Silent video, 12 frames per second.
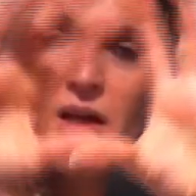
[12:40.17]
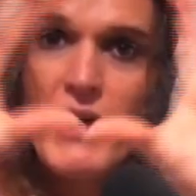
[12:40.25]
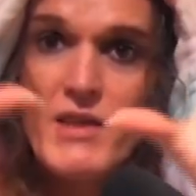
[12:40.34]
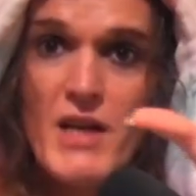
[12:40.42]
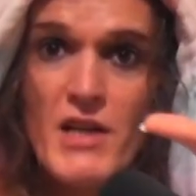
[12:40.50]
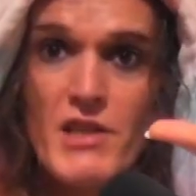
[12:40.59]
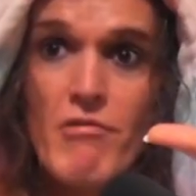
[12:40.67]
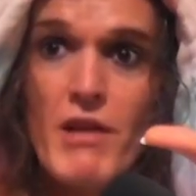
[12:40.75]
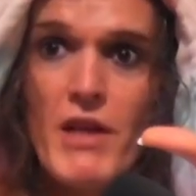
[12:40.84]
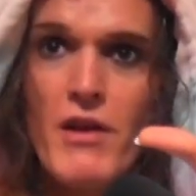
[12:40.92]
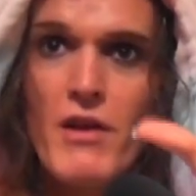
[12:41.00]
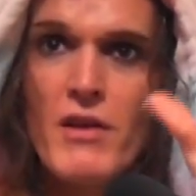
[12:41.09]
it's actually
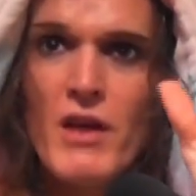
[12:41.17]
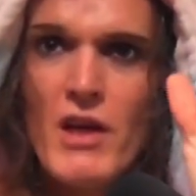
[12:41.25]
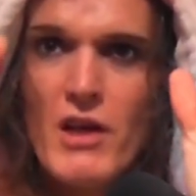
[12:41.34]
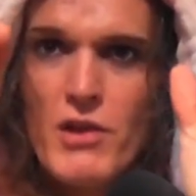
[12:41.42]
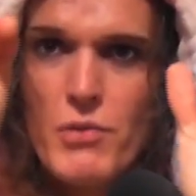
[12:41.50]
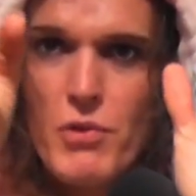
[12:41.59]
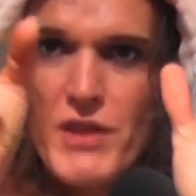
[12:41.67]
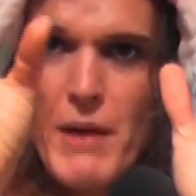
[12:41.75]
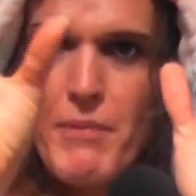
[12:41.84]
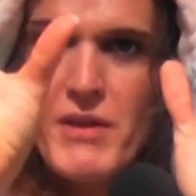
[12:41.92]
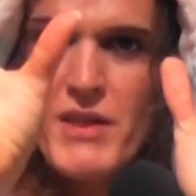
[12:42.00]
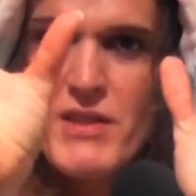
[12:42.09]
really good, because what's
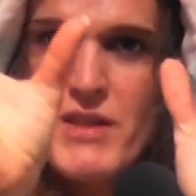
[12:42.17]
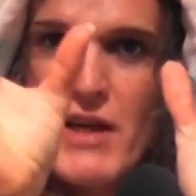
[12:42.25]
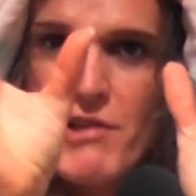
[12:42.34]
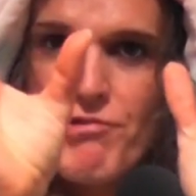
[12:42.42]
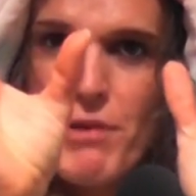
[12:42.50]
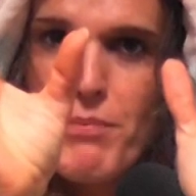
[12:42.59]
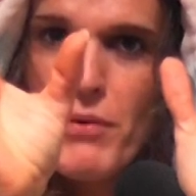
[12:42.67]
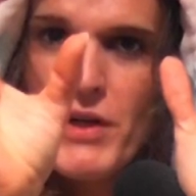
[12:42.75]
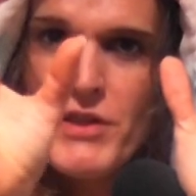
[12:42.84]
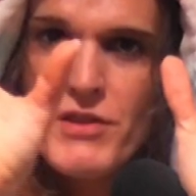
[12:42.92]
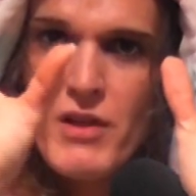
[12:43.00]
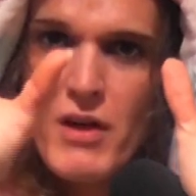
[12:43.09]
happened is that dribble
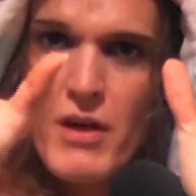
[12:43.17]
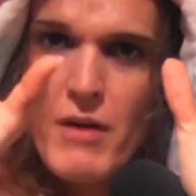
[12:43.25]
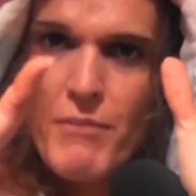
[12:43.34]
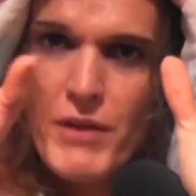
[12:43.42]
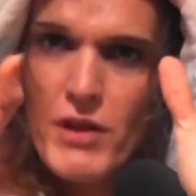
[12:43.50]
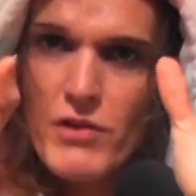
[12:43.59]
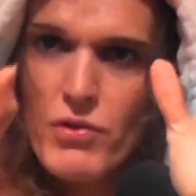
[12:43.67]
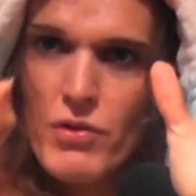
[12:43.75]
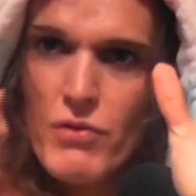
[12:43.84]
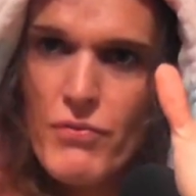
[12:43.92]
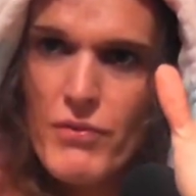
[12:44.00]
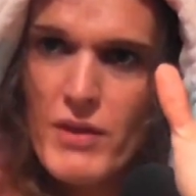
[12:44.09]
has sort
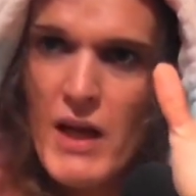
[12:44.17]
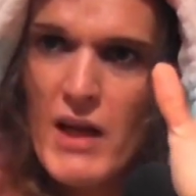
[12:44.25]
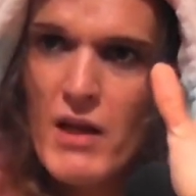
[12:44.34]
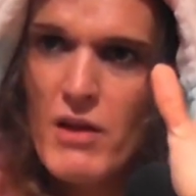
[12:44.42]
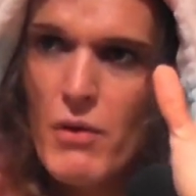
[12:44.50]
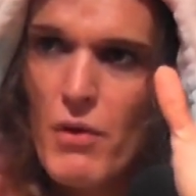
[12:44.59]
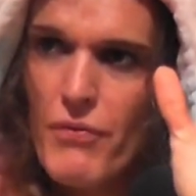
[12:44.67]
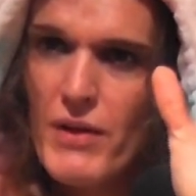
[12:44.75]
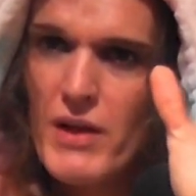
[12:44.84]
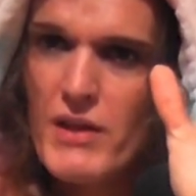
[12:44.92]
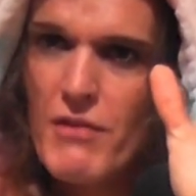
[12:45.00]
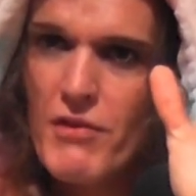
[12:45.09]
of taken you off
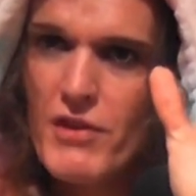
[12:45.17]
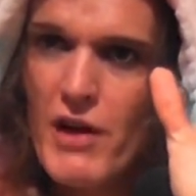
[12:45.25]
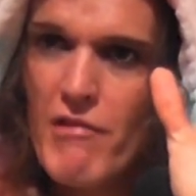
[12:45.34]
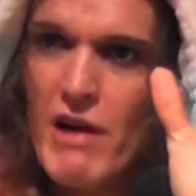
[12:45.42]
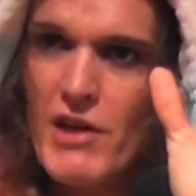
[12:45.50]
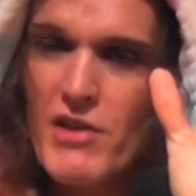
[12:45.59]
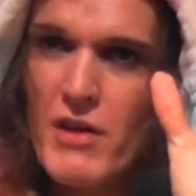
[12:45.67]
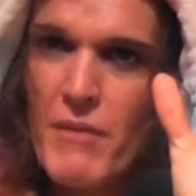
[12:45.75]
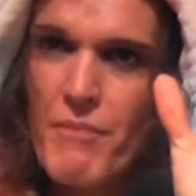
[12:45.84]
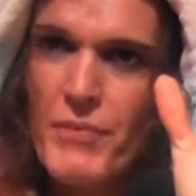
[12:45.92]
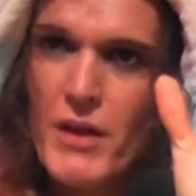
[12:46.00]
in a different direction.